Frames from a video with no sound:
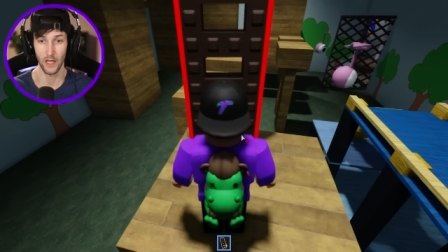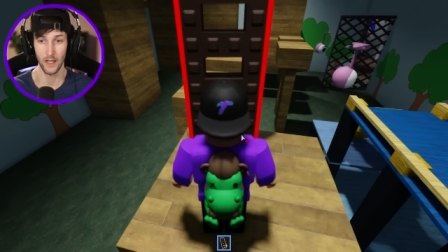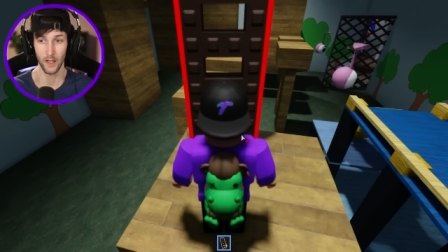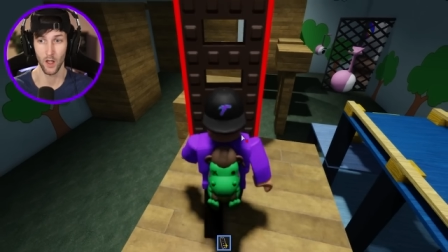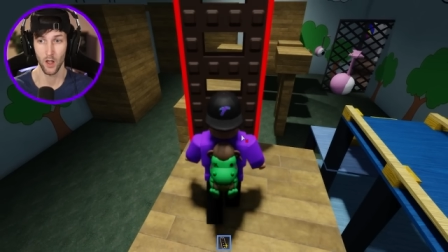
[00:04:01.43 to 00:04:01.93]

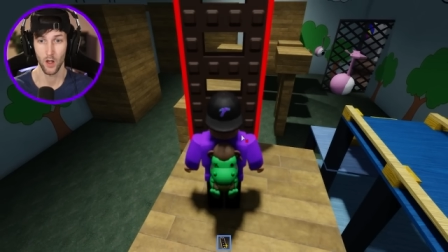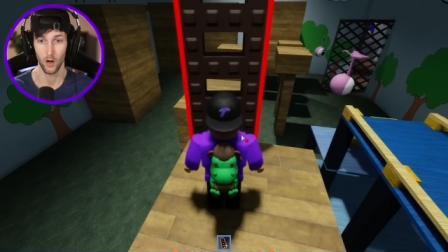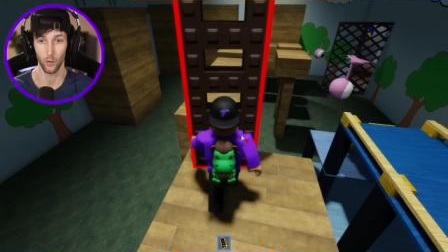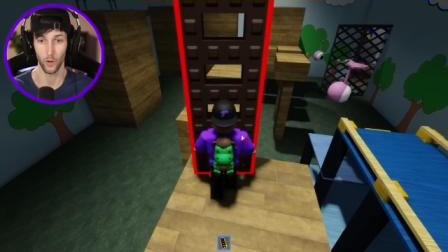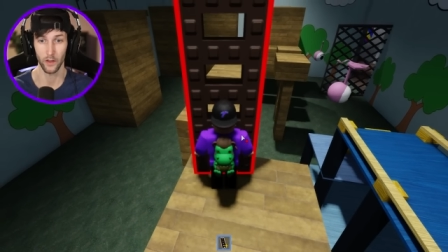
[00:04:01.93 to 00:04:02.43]
thing
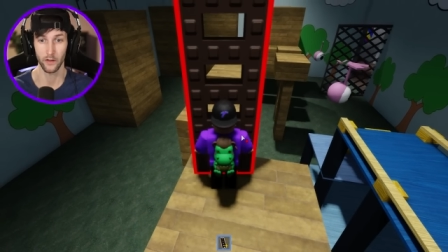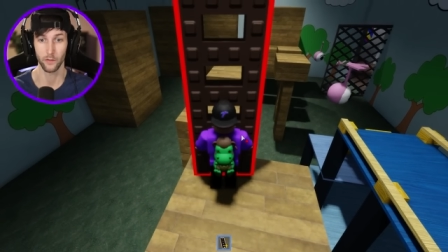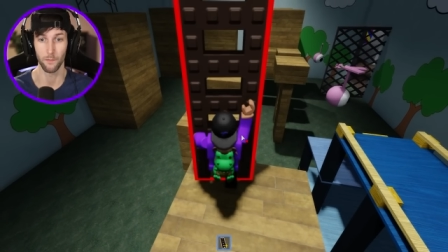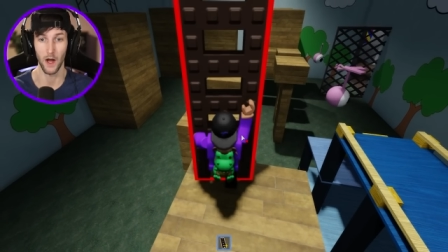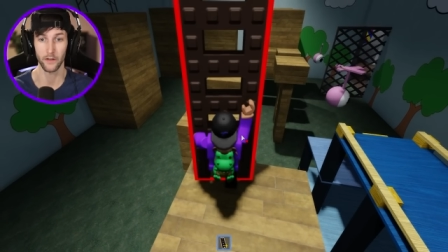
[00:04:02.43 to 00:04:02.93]
or one of
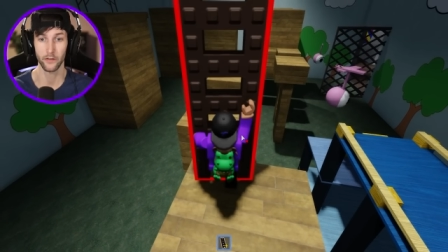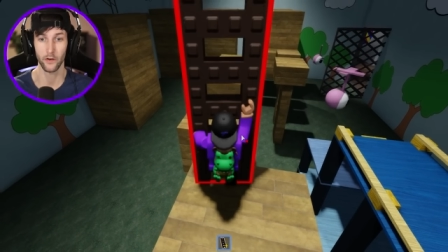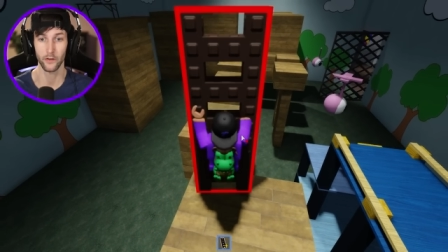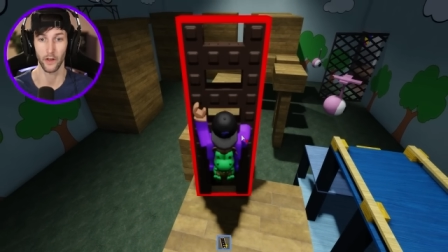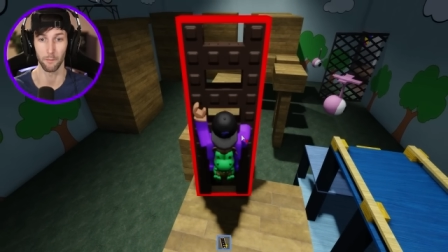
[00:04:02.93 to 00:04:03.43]
these
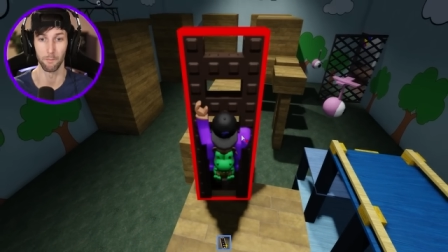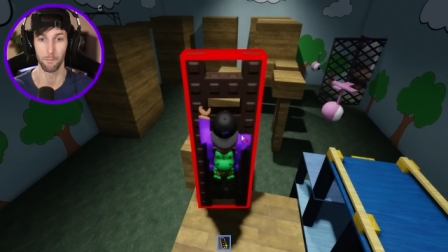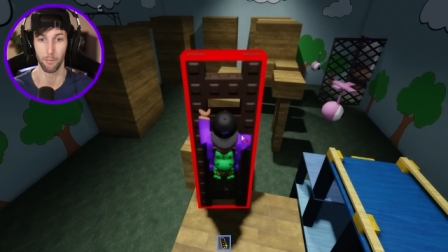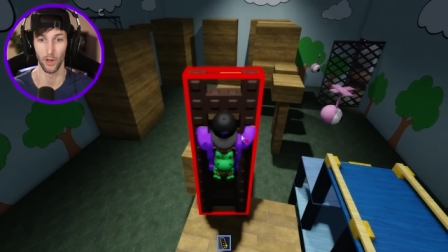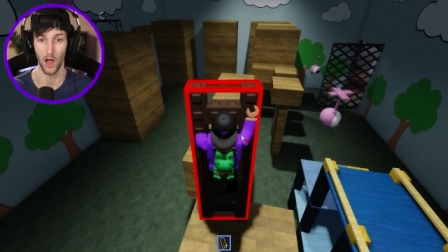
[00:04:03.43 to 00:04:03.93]
monsters like
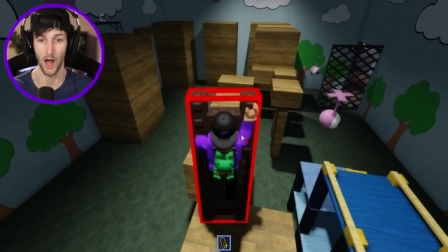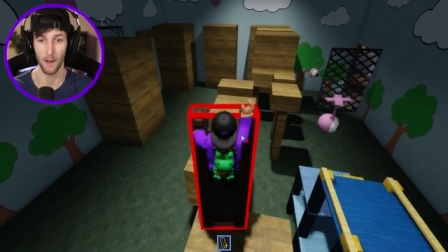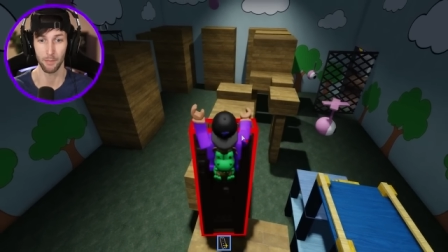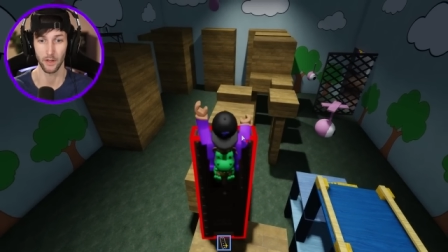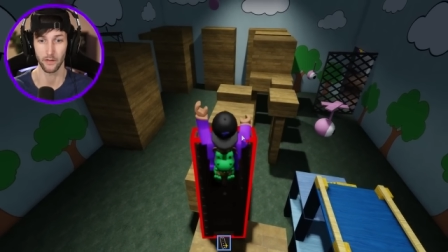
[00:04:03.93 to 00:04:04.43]

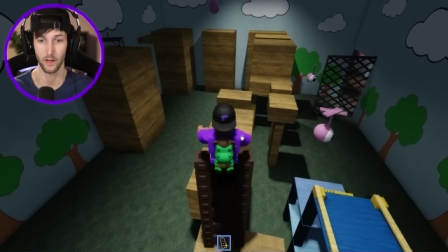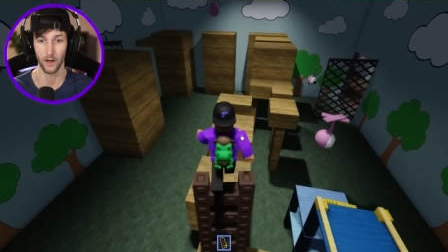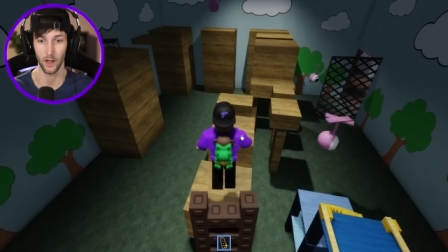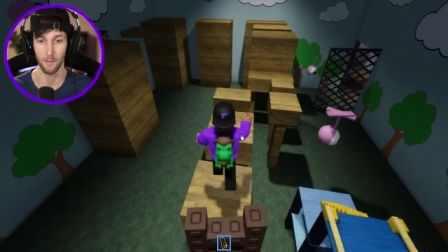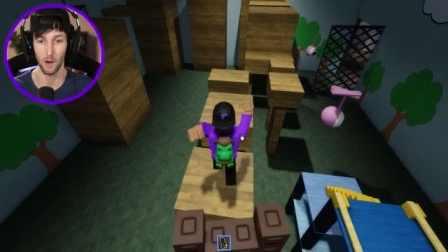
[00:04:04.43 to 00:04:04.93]
Blop is
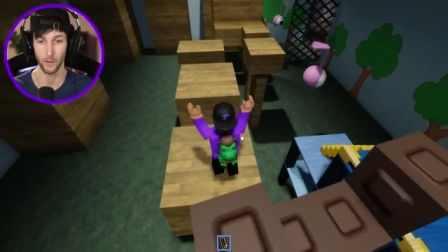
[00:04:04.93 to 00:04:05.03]
gonna come